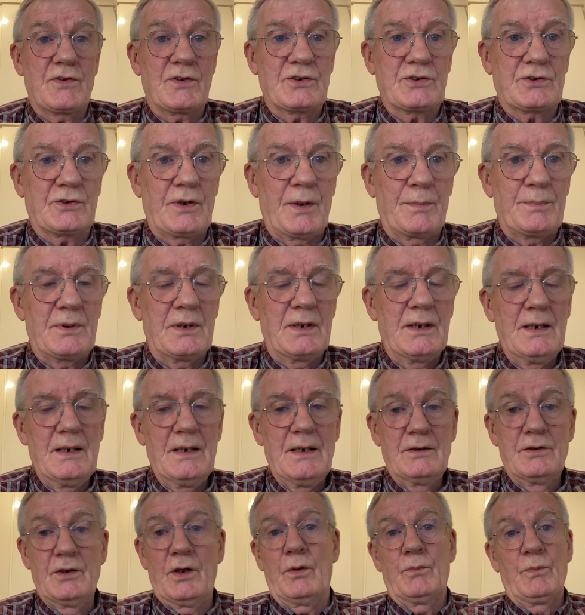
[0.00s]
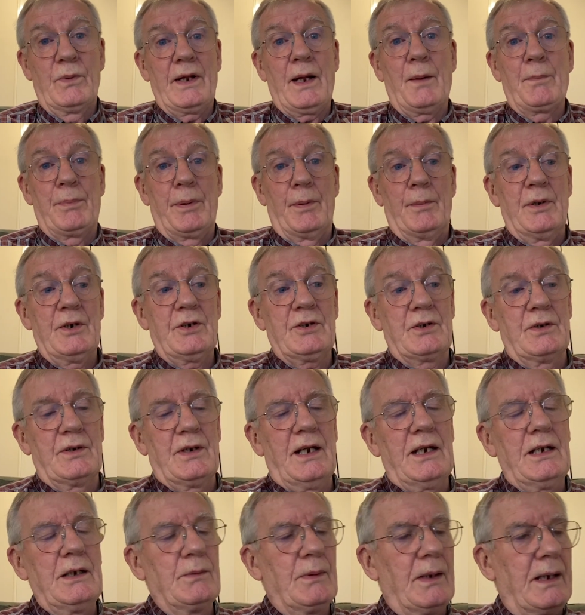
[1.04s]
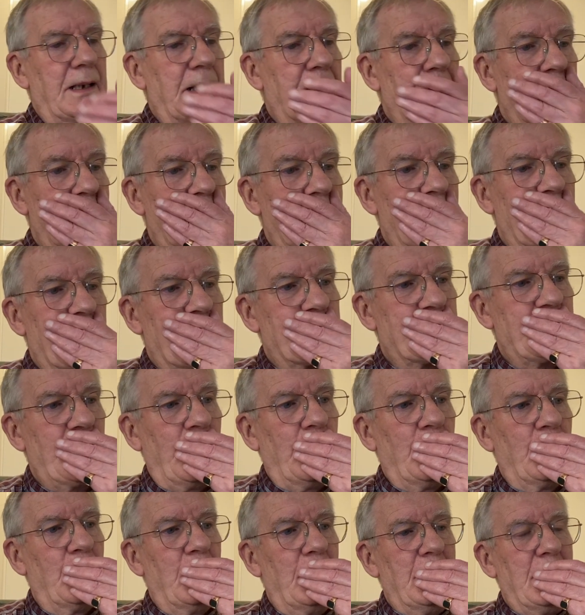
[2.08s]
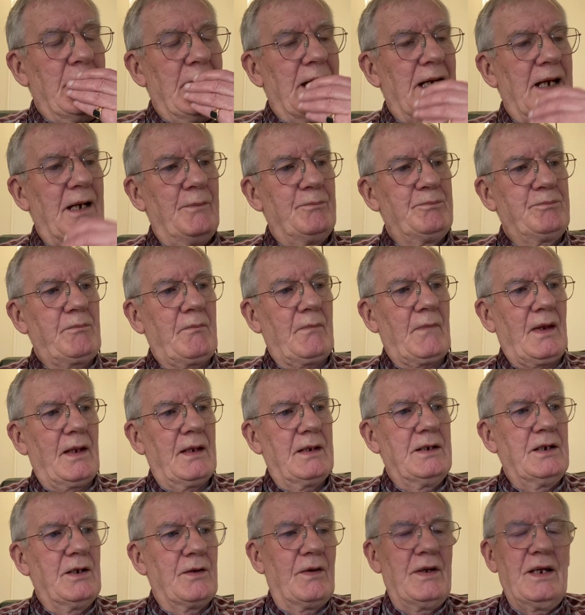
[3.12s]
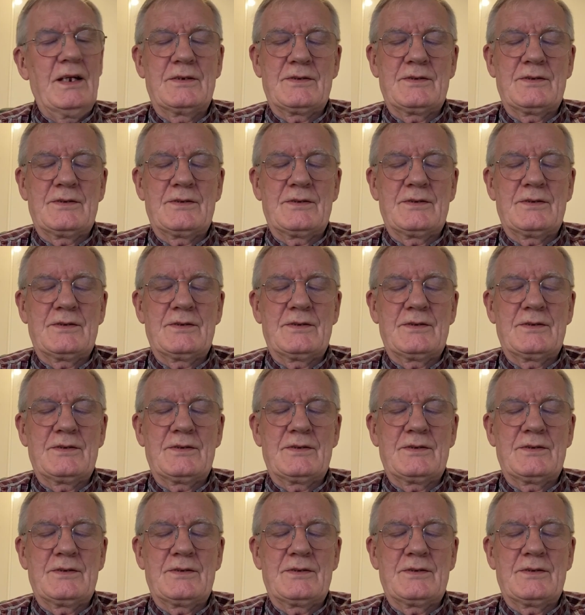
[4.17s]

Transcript: the script, not without permission anyway. So you